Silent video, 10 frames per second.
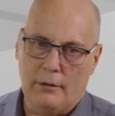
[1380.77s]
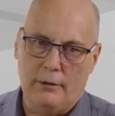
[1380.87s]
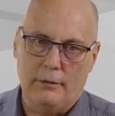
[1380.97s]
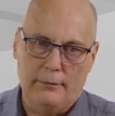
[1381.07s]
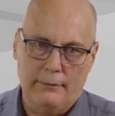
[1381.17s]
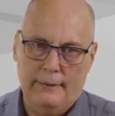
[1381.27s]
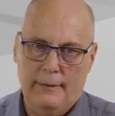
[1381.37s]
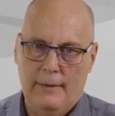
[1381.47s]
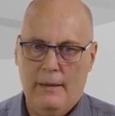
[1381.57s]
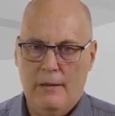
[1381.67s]
And
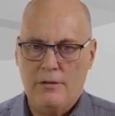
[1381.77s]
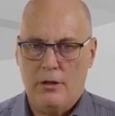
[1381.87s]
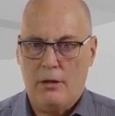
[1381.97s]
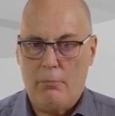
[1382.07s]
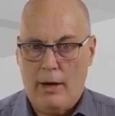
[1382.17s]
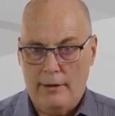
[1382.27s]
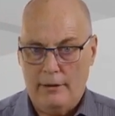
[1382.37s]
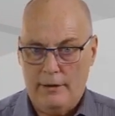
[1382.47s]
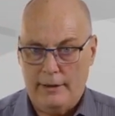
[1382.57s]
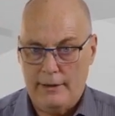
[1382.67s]
so the blinder
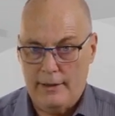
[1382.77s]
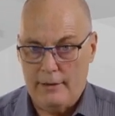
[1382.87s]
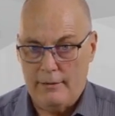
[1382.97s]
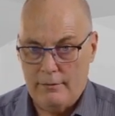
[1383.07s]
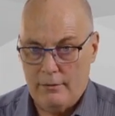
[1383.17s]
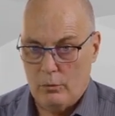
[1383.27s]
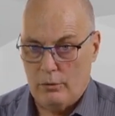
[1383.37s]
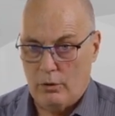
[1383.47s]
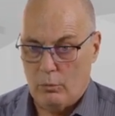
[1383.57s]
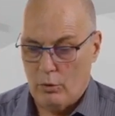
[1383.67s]
technique will
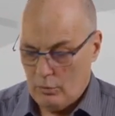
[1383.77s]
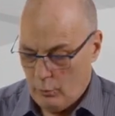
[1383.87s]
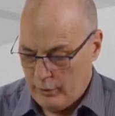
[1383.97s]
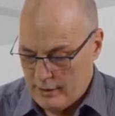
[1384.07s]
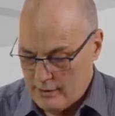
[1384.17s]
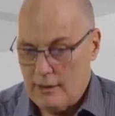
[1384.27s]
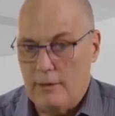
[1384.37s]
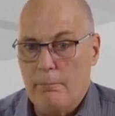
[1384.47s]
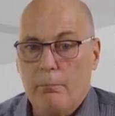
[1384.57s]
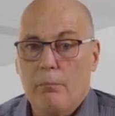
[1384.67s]
not work, whereas the